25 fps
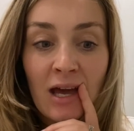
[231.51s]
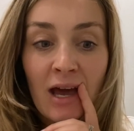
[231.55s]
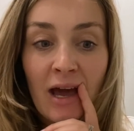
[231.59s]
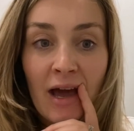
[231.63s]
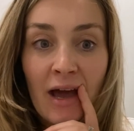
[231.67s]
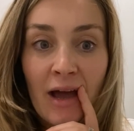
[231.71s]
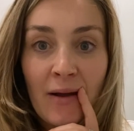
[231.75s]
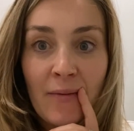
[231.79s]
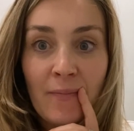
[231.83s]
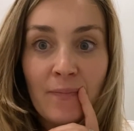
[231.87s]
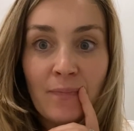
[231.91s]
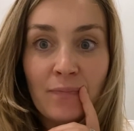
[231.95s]

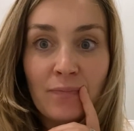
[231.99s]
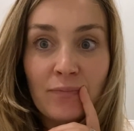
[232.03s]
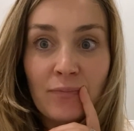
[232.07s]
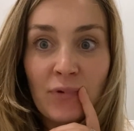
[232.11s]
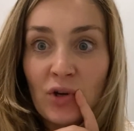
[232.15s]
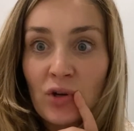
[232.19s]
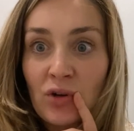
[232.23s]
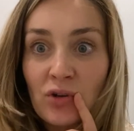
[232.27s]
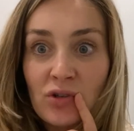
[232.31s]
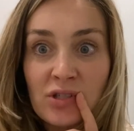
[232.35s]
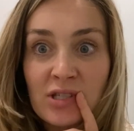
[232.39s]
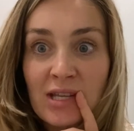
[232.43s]

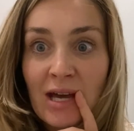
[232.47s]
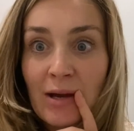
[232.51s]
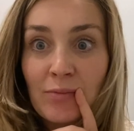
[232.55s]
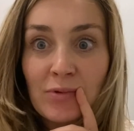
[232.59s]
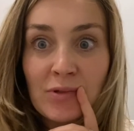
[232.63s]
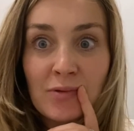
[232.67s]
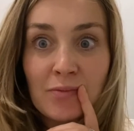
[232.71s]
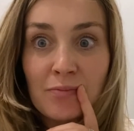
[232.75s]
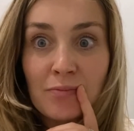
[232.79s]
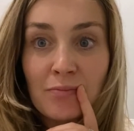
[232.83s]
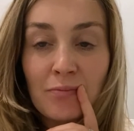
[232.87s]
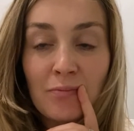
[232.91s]
because that
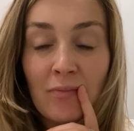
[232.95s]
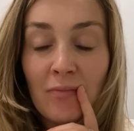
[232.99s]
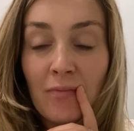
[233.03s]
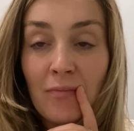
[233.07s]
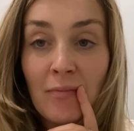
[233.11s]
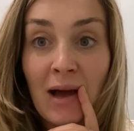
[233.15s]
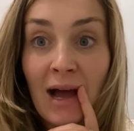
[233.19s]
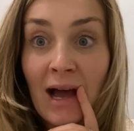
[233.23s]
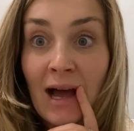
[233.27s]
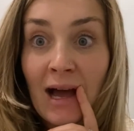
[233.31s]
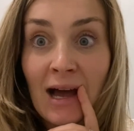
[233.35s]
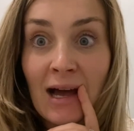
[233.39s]
was
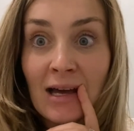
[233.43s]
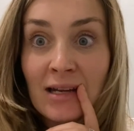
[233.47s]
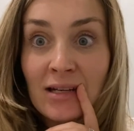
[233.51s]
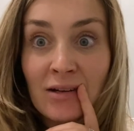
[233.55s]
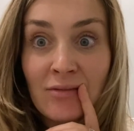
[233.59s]
mad.